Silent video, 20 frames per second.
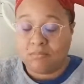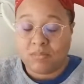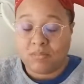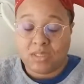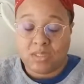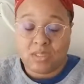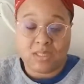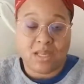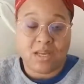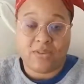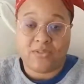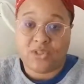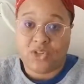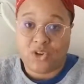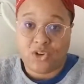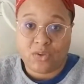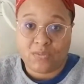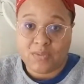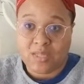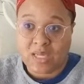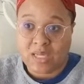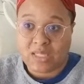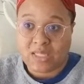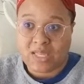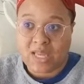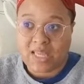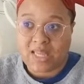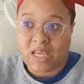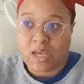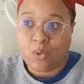set of circumstances.
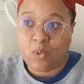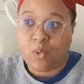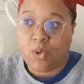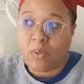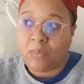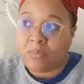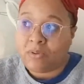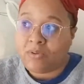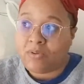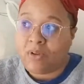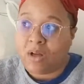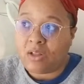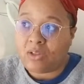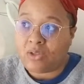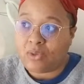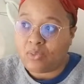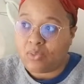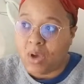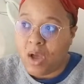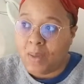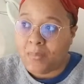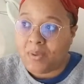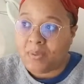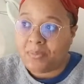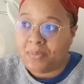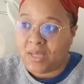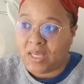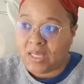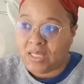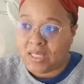I think Wilmer Valderrama
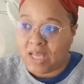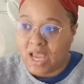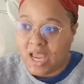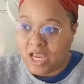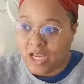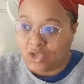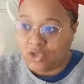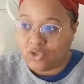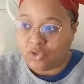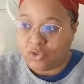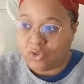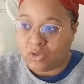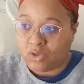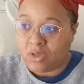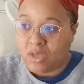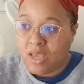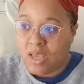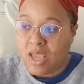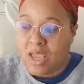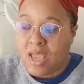plays Angel